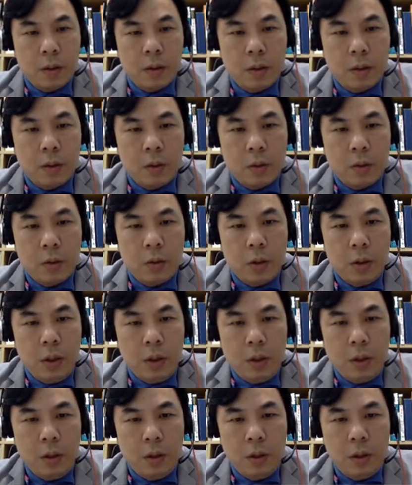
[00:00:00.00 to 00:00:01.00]

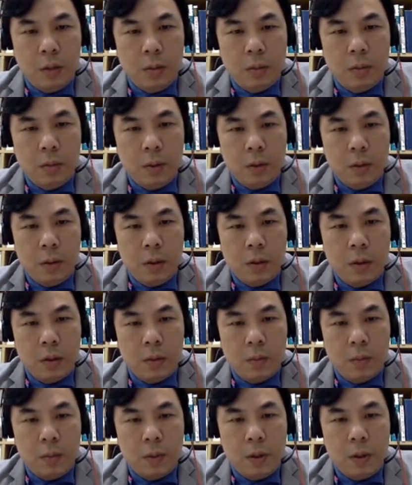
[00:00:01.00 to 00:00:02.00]
3 plus
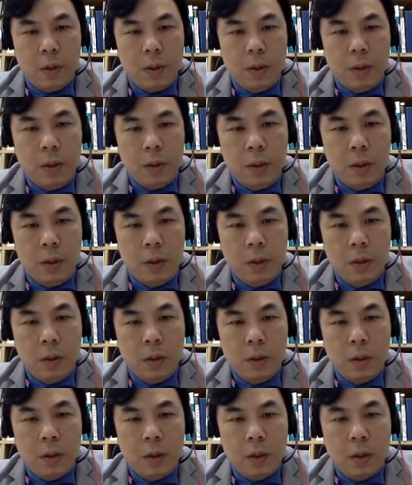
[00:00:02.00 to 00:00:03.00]
b
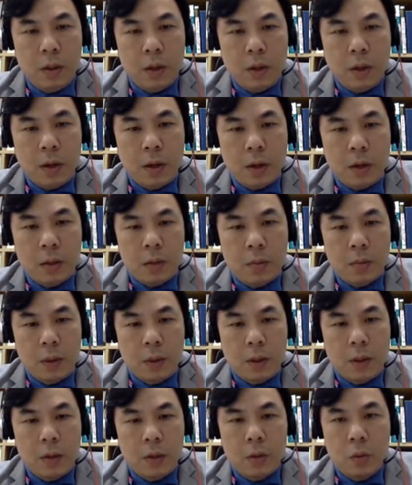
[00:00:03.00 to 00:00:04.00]
x
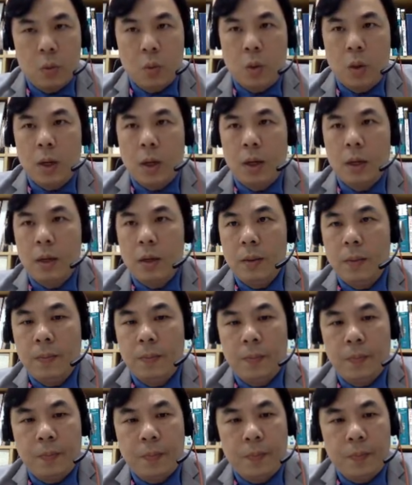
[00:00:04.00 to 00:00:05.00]
minus 1
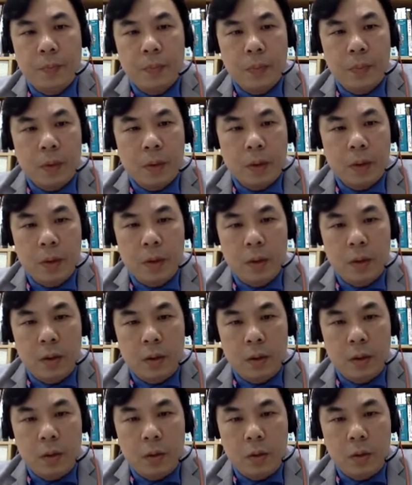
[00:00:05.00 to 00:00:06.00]

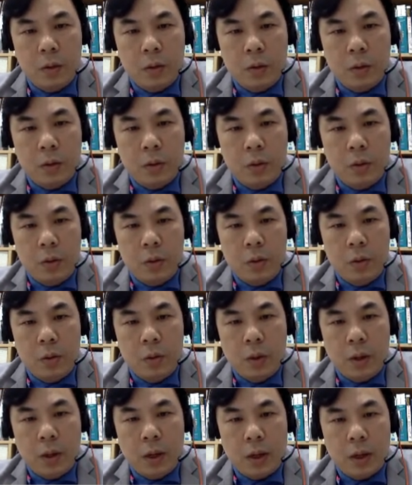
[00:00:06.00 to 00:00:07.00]
equal to
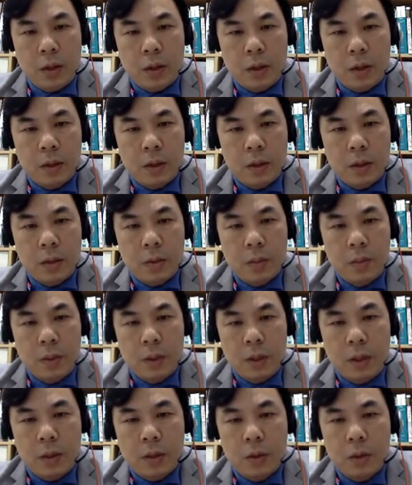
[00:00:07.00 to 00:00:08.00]
2x
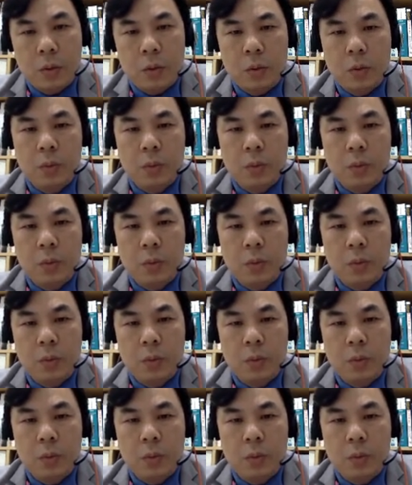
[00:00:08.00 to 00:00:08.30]
plus 2.